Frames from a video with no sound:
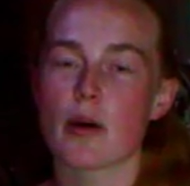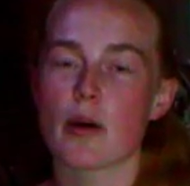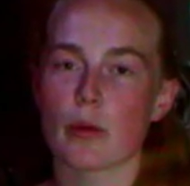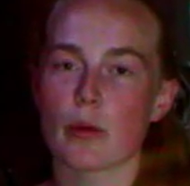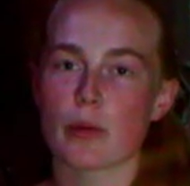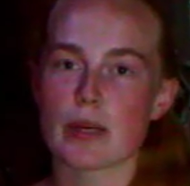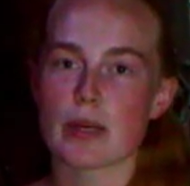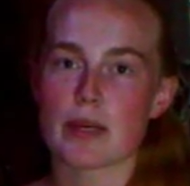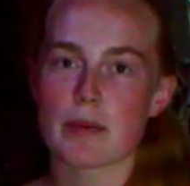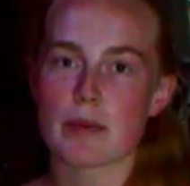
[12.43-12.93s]

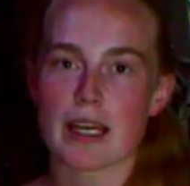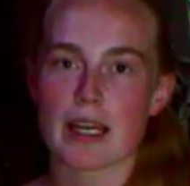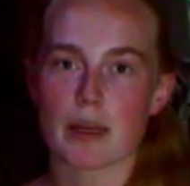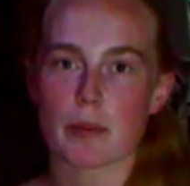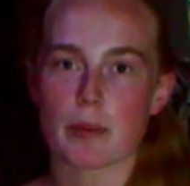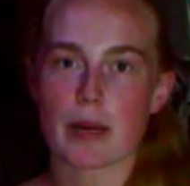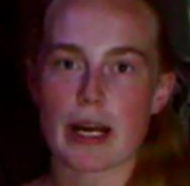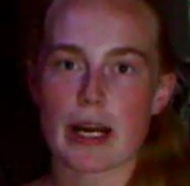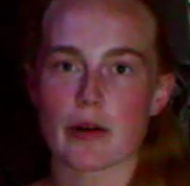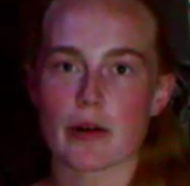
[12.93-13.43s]
We make it a
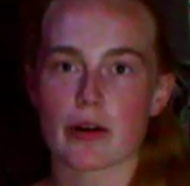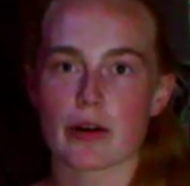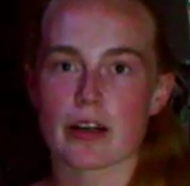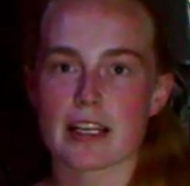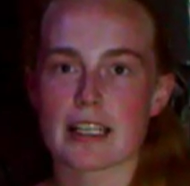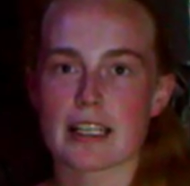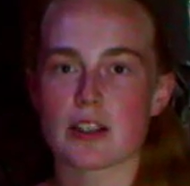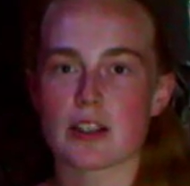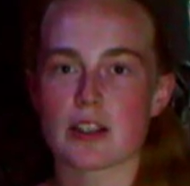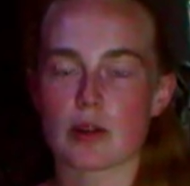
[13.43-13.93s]

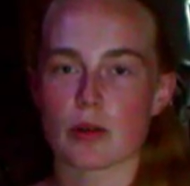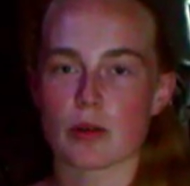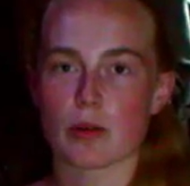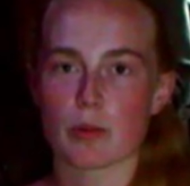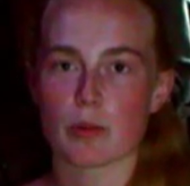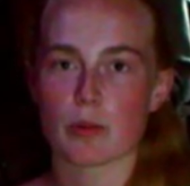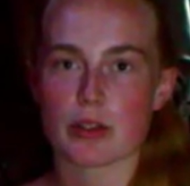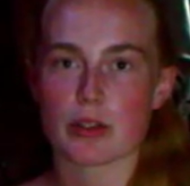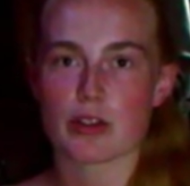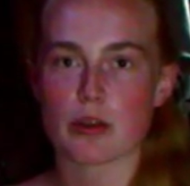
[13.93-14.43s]
priority to
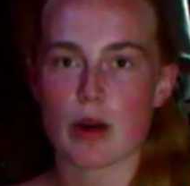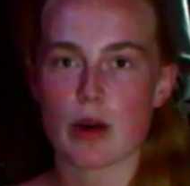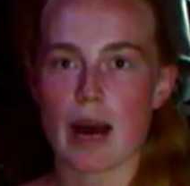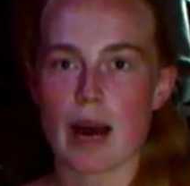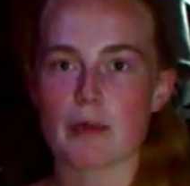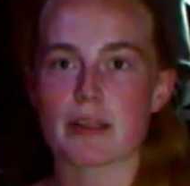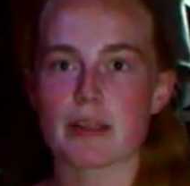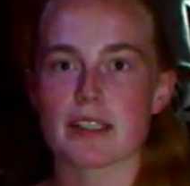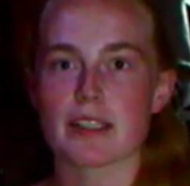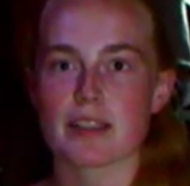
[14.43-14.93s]
pursue
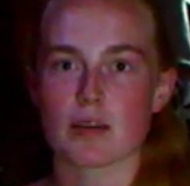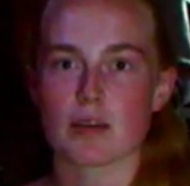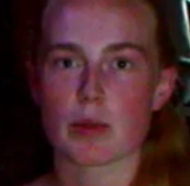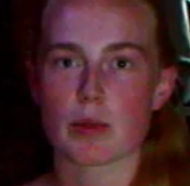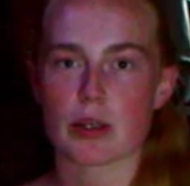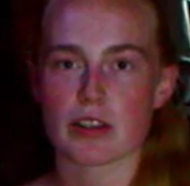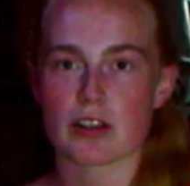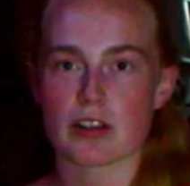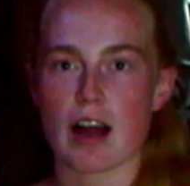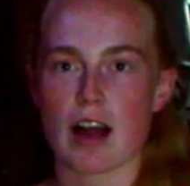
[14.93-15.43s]
hobbies,
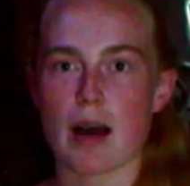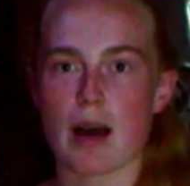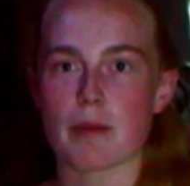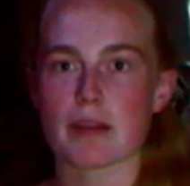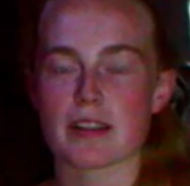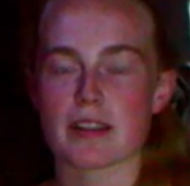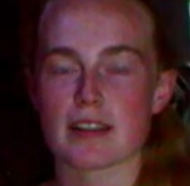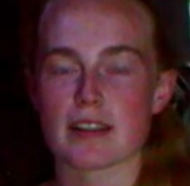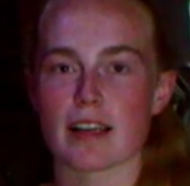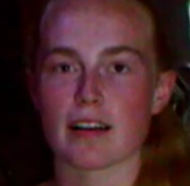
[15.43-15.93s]
personal
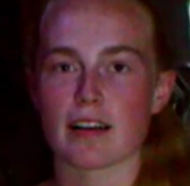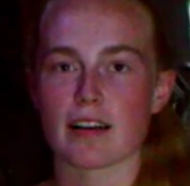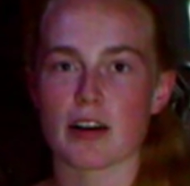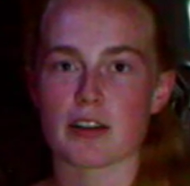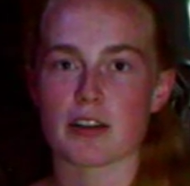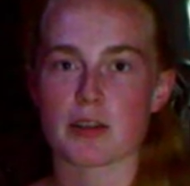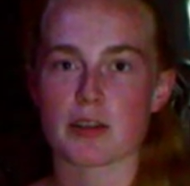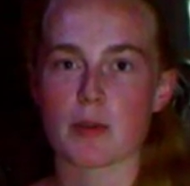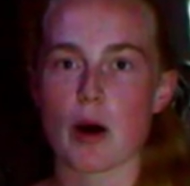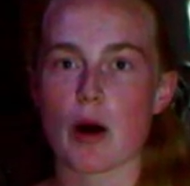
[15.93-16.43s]
hobbies in our
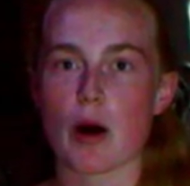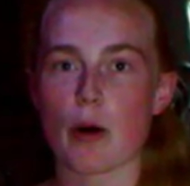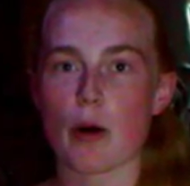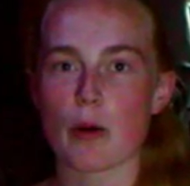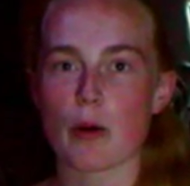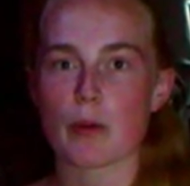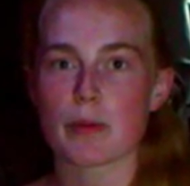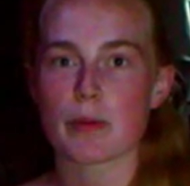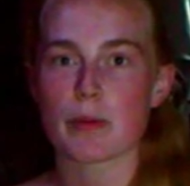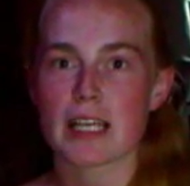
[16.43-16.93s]
small
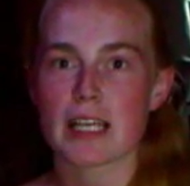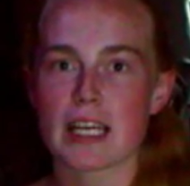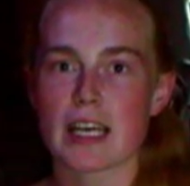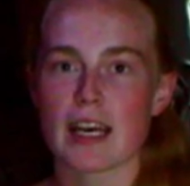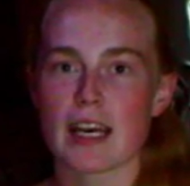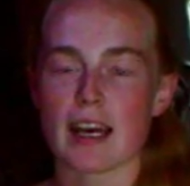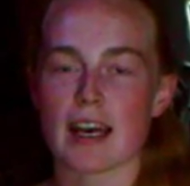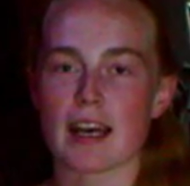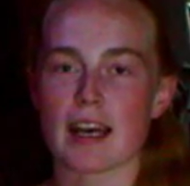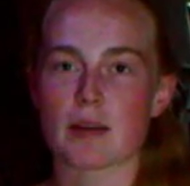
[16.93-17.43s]
home,
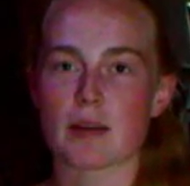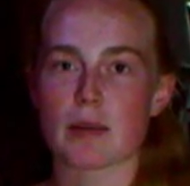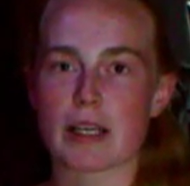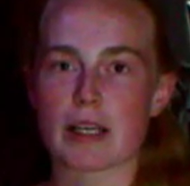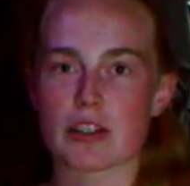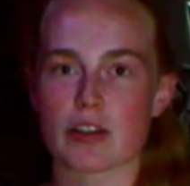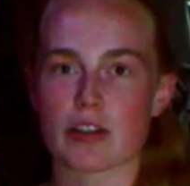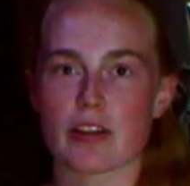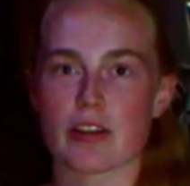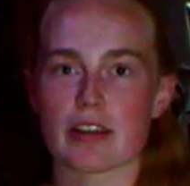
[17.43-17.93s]
and make
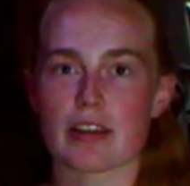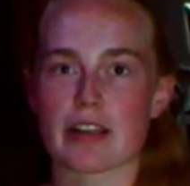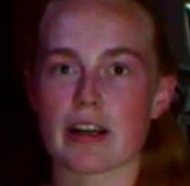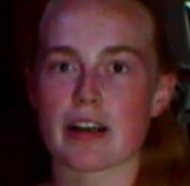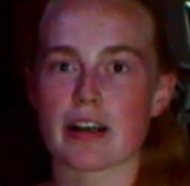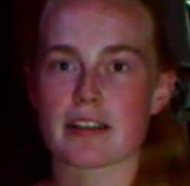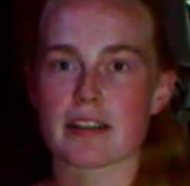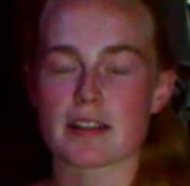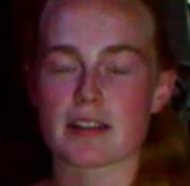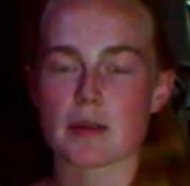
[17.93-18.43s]
sure that there
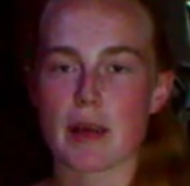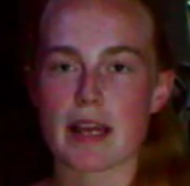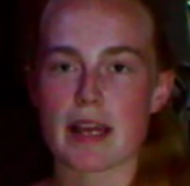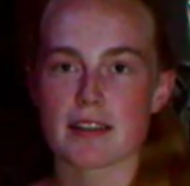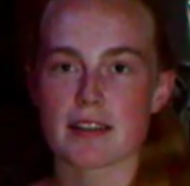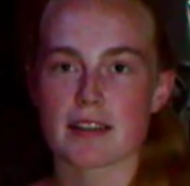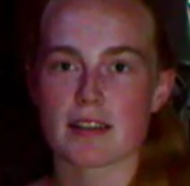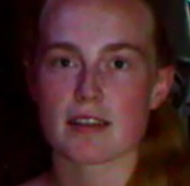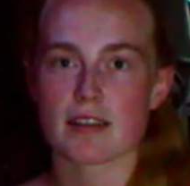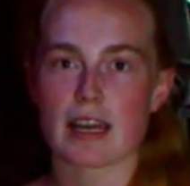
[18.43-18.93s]
is space
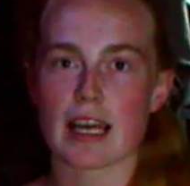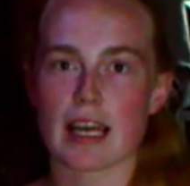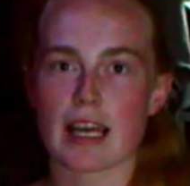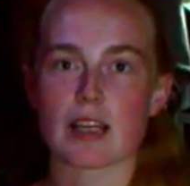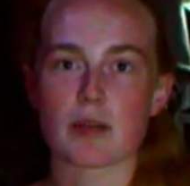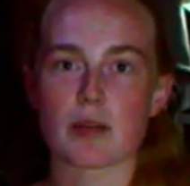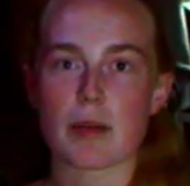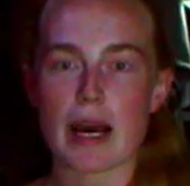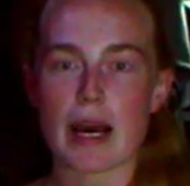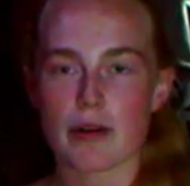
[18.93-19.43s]
and
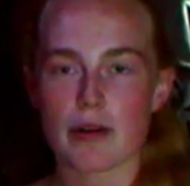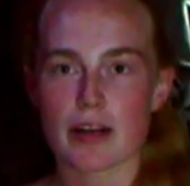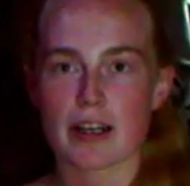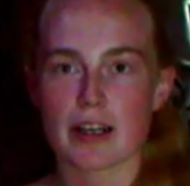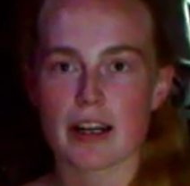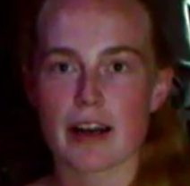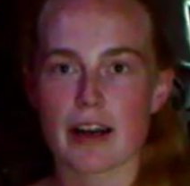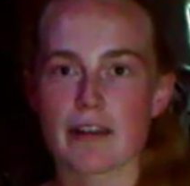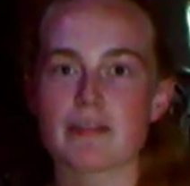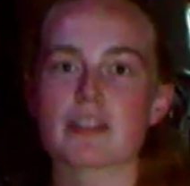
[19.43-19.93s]
power
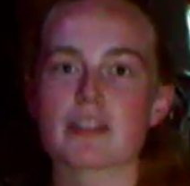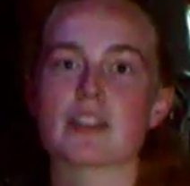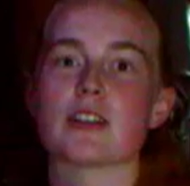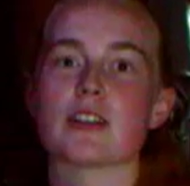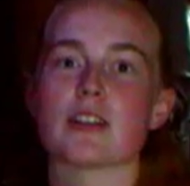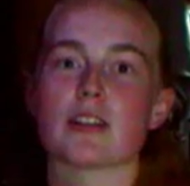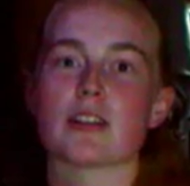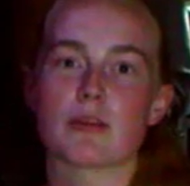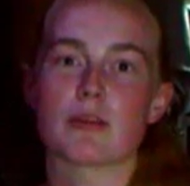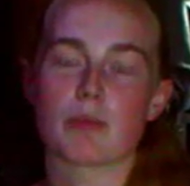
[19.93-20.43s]
enough
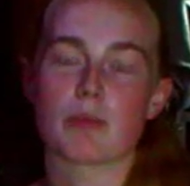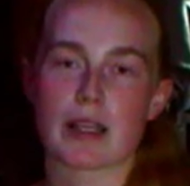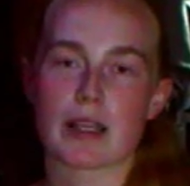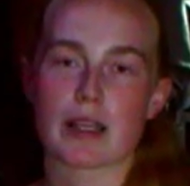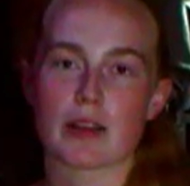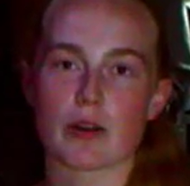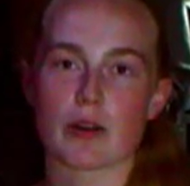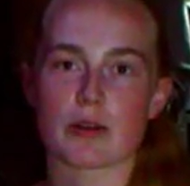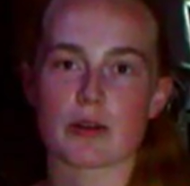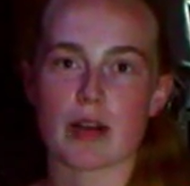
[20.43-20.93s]
to make
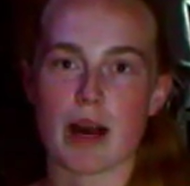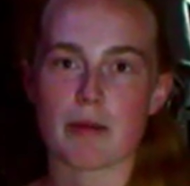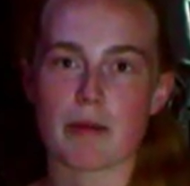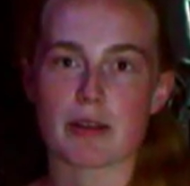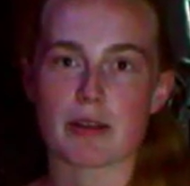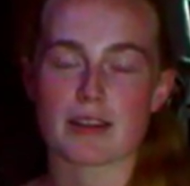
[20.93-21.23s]
those hobbies